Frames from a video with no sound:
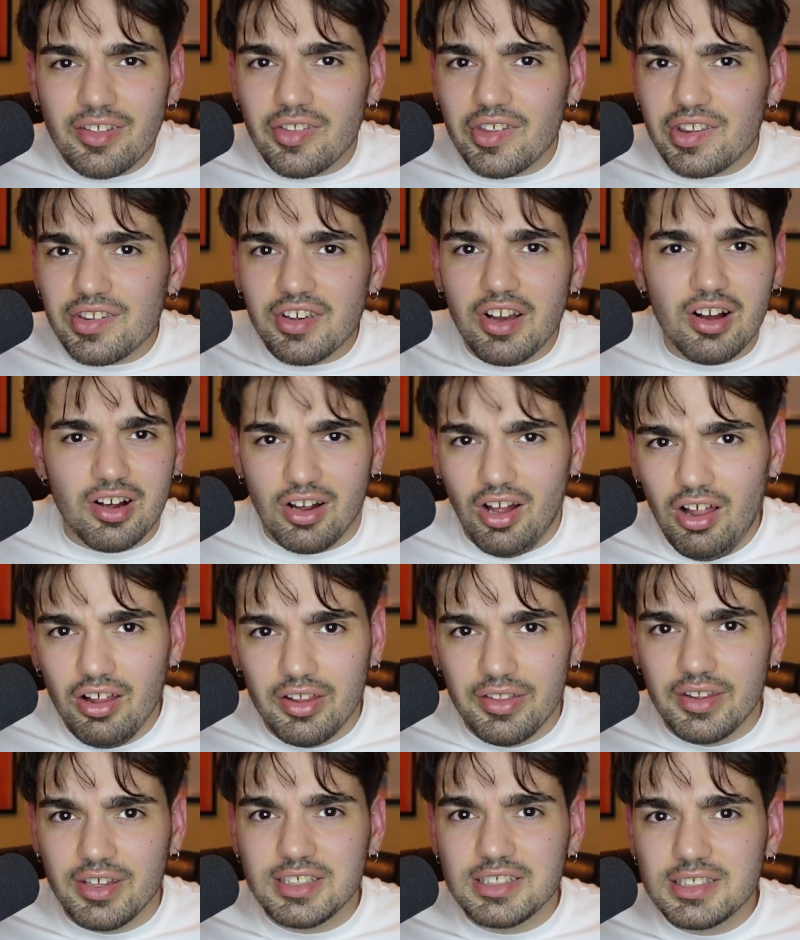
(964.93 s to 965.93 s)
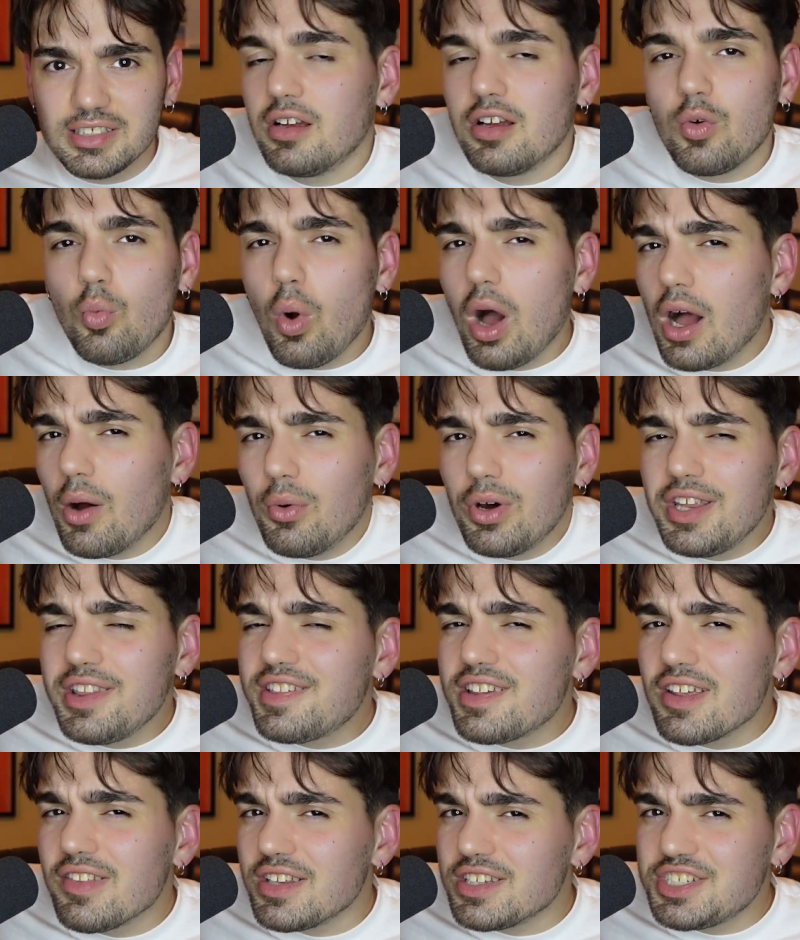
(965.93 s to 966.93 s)
this song, All of This? Well, I wouldn't
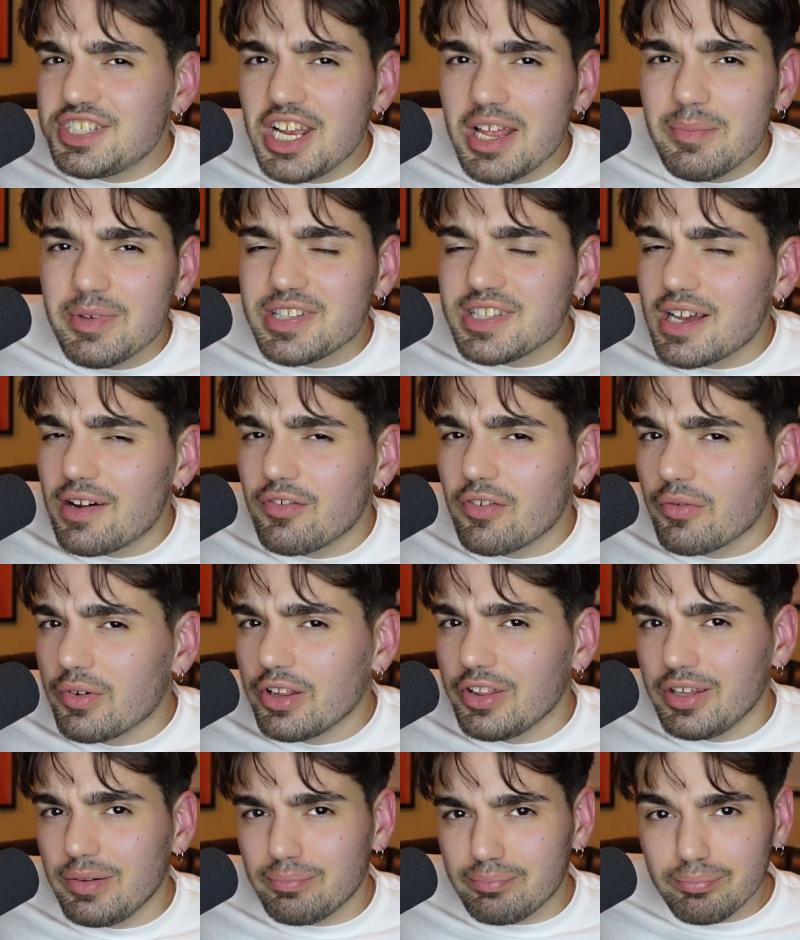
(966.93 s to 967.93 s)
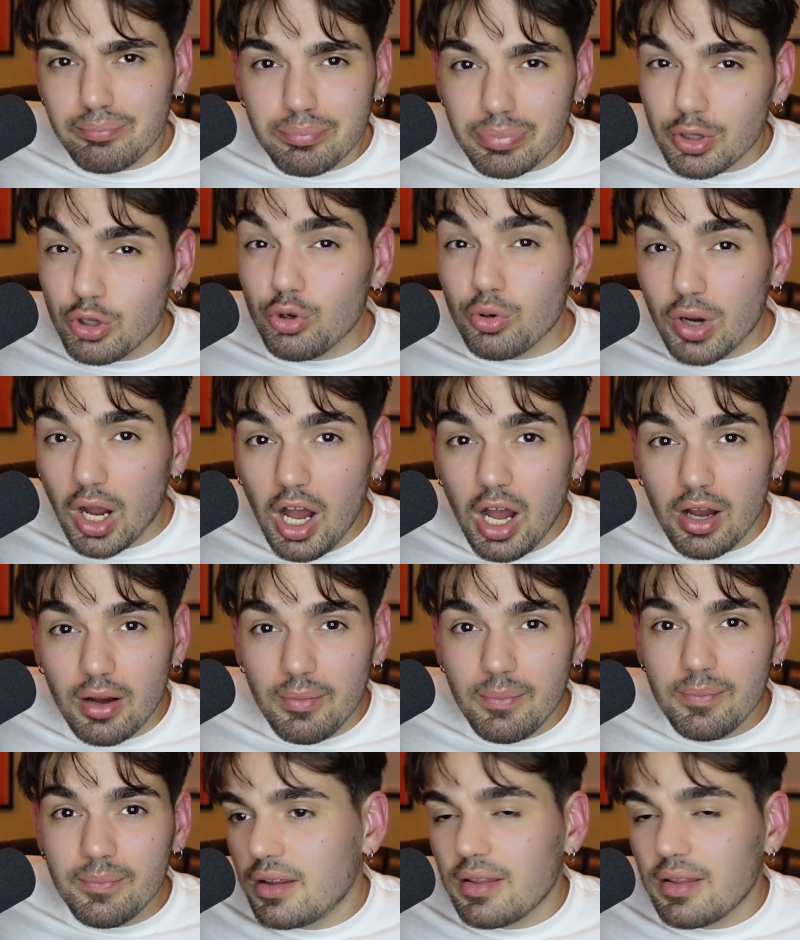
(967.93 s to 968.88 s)
say that Seamus ever really blew up.